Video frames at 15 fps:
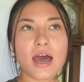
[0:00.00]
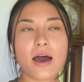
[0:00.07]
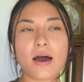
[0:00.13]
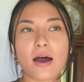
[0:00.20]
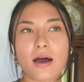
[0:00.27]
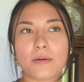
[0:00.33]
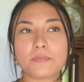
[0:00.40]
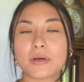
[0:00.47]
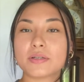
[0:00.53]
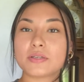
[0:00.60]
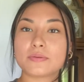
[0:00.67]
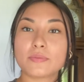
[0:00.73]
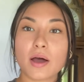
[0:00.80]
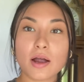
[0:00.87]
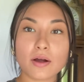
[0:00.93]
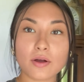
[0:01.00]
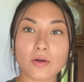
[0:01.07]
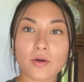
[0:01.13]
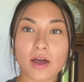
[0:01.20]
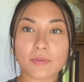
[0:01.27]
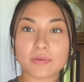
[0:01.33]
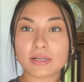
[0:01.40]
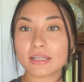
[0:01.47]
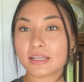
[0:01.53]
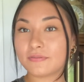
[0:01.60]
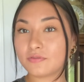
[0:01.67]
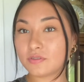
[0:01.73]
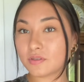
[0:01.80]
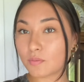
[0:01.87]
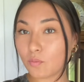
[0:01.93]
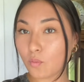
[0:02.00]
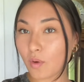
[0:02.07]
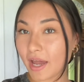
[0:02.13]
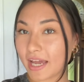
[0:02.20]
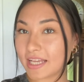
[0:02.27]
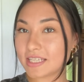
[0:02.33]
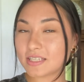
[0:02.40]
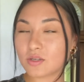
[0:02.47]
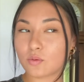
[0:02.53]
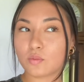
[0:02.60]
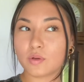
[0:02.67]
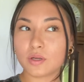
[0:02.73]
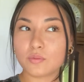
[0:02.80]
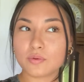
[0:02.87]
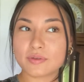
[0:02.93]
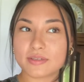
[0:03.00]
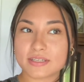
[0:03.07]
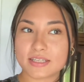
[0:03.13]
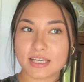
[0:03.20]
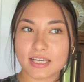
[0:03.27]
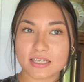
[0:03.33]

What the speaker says: But tomorrow I'm going to lift some weights, so we will see,